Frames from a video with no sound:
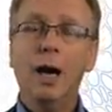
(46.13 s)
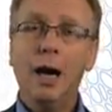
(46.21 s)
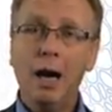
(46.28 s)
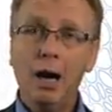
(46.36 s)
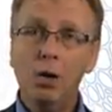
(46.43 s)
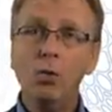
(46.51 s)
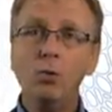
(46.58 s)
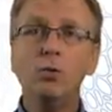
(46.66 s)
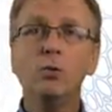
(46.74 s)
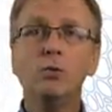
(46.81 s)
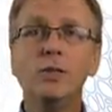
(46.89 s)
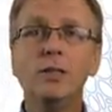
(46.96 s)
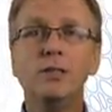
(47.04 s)
How do
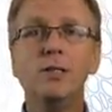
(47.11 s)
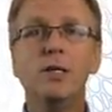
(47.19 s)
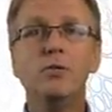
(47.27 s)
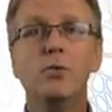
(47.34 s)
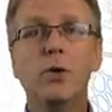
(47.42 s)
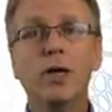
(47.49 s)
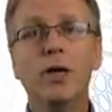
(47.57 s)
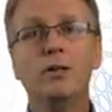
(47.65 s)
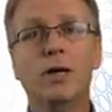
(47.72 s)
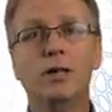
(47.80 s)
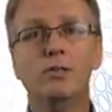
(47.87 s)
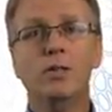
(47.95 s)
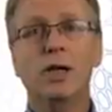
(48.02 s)
T cells
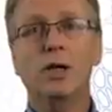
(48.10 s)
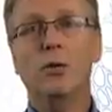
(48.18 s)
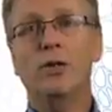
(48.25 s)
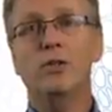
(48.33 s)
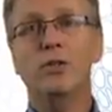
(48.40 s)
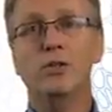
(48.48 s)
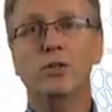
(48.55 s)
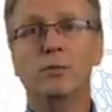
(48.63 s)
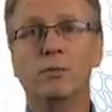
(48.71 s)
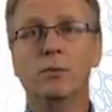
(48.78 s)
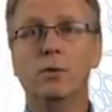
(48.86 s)
recognize alloantigen?